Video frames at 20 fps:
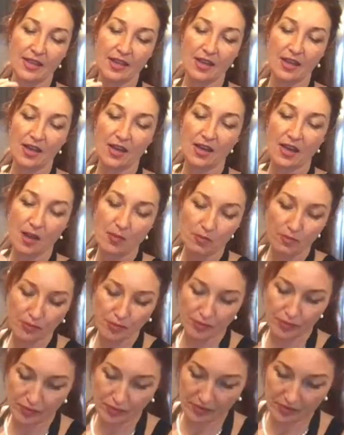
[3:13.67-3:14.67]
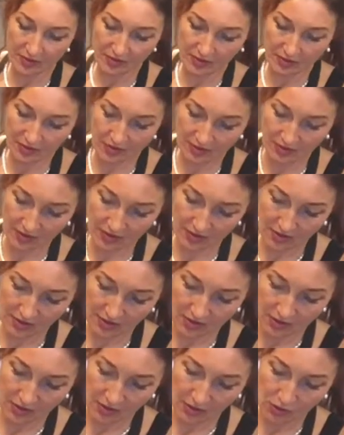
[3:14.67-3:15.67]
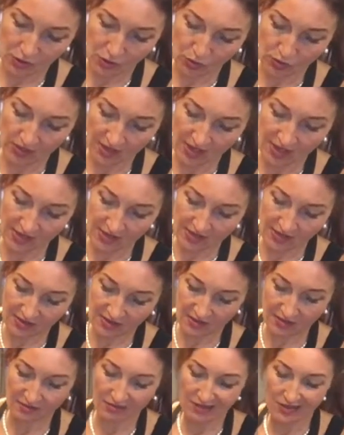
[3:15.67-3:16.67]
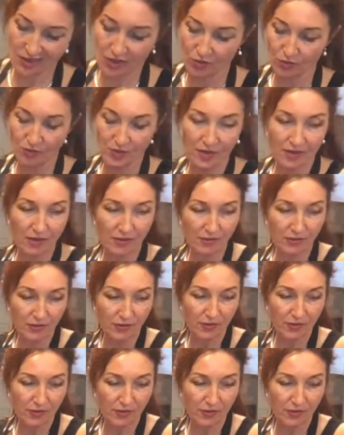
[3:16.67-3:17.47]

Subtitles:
Add it up to taste. That should be enough.